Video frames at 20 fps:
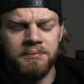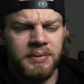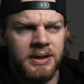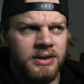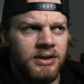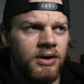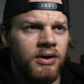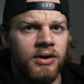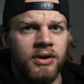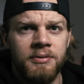But
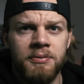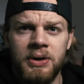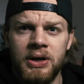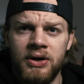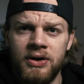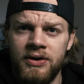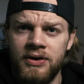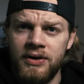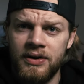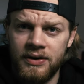the hard
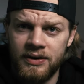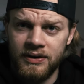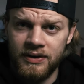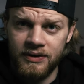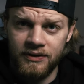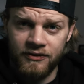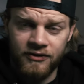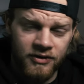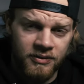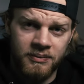part
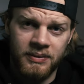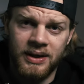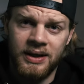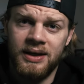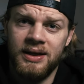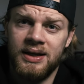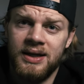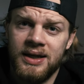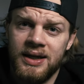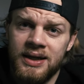for
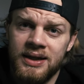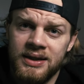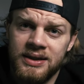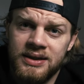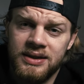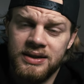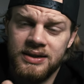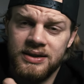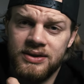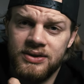me
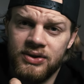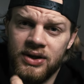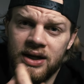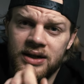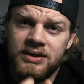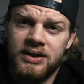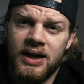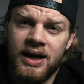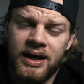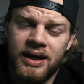is to
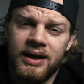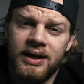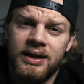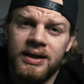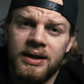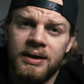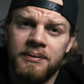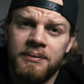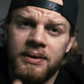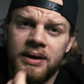actually edit
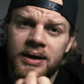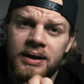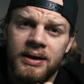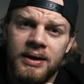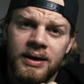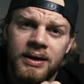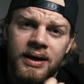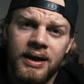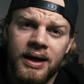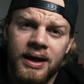them and
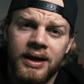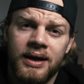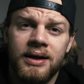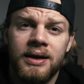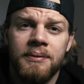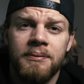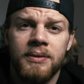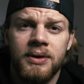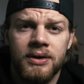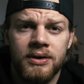edit
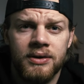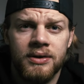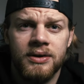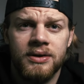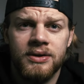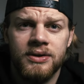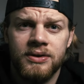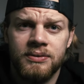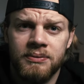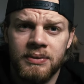them good
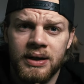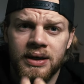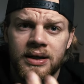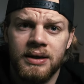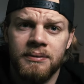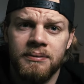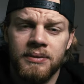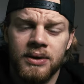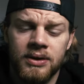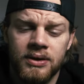to make
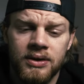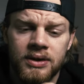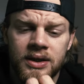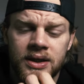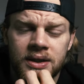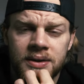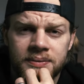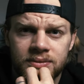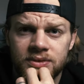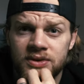them look,
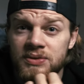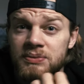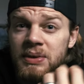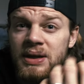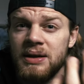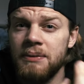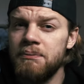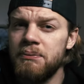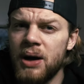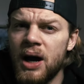to make
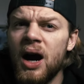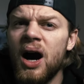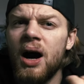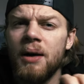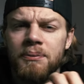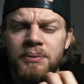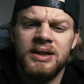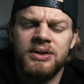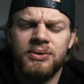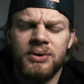them
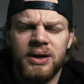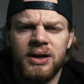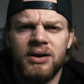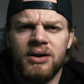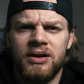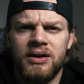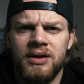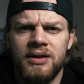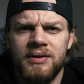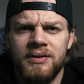pop. It's quite
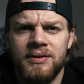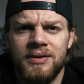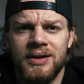hard.